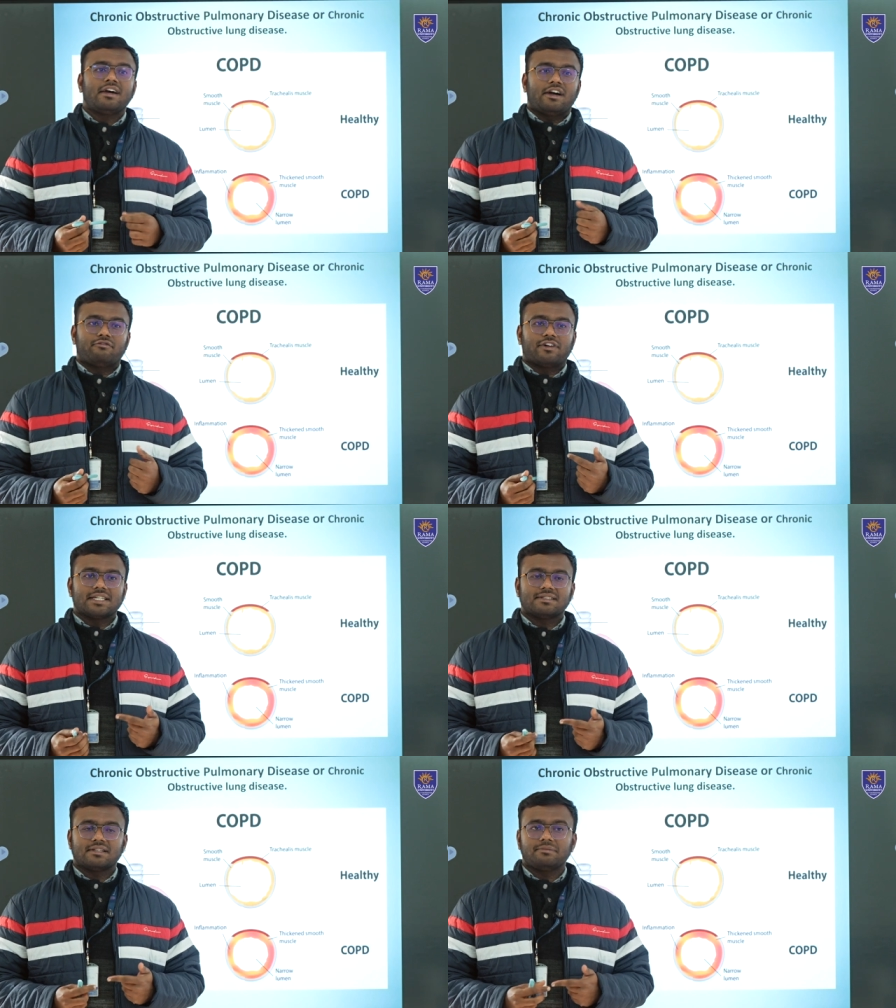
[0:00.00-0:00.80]

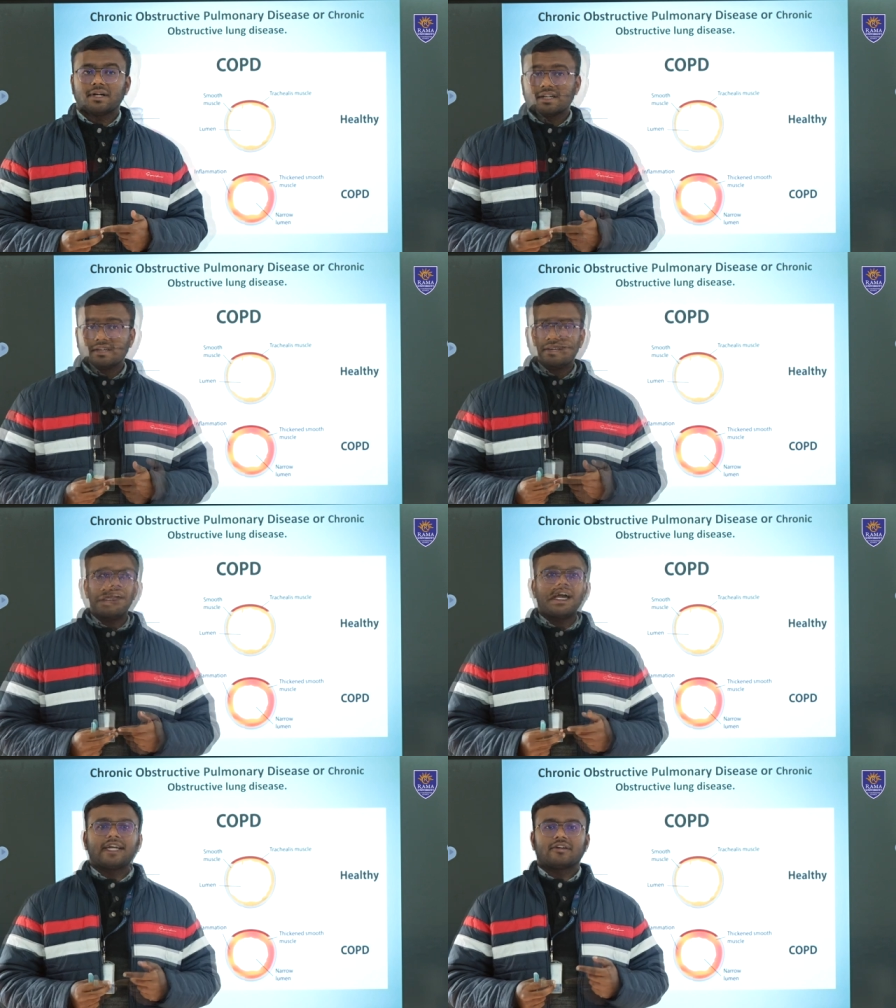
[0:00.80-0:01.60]
emphysema
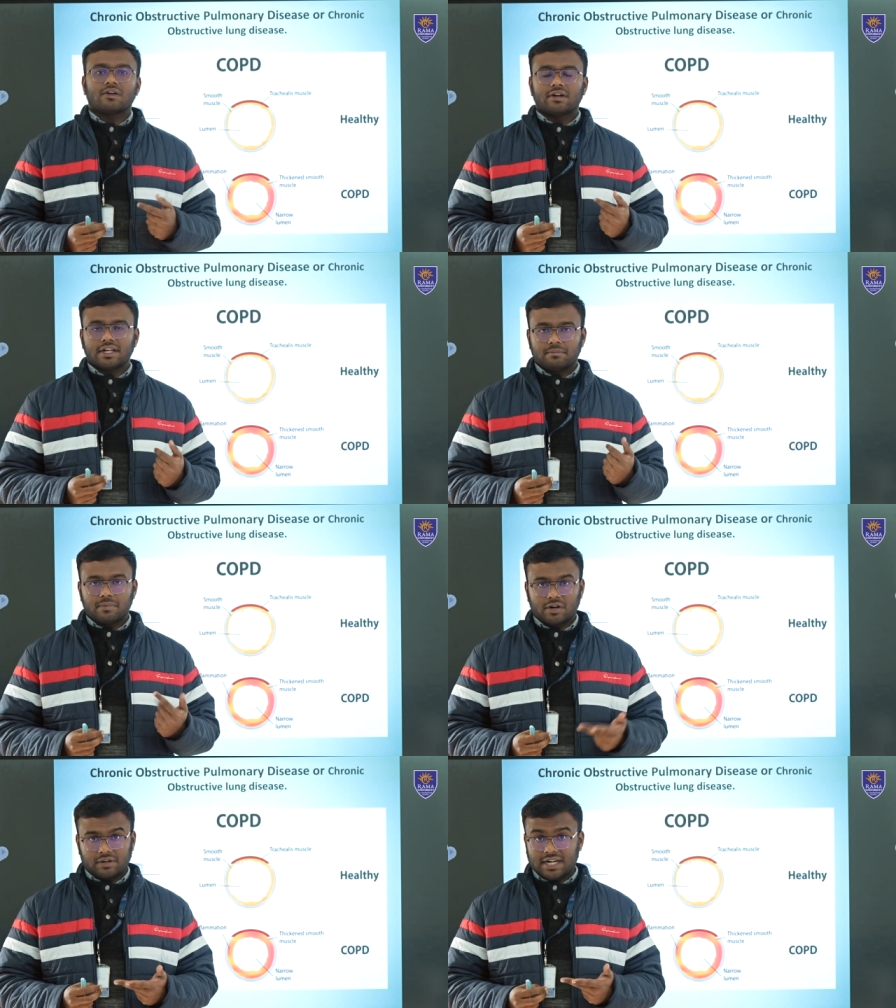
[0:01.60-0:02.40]
and chronic
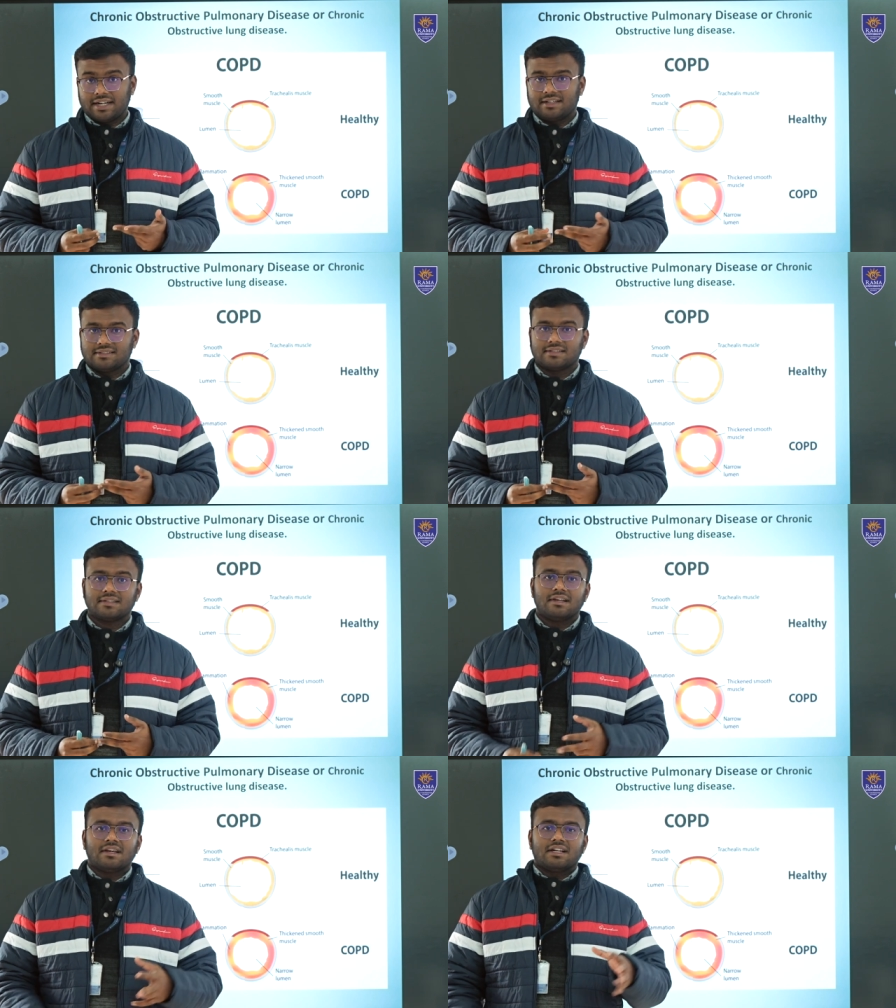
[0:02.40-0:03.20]
bronchitis.
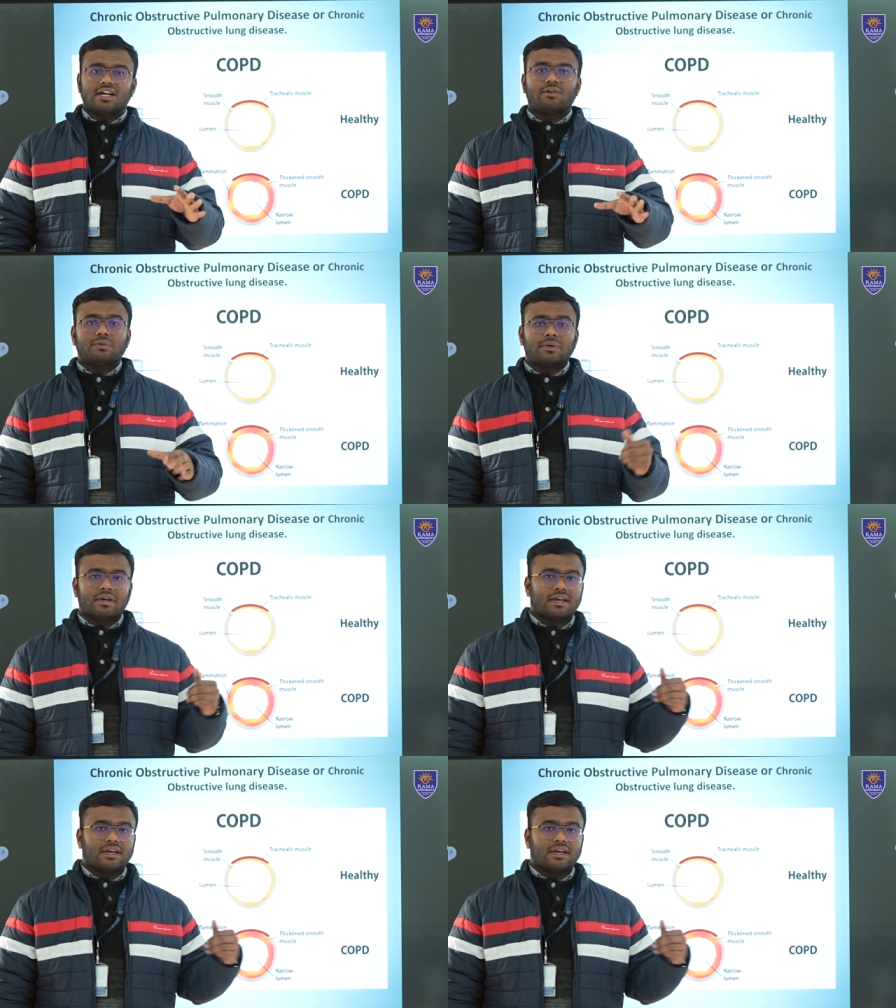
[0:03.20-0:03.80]
Now,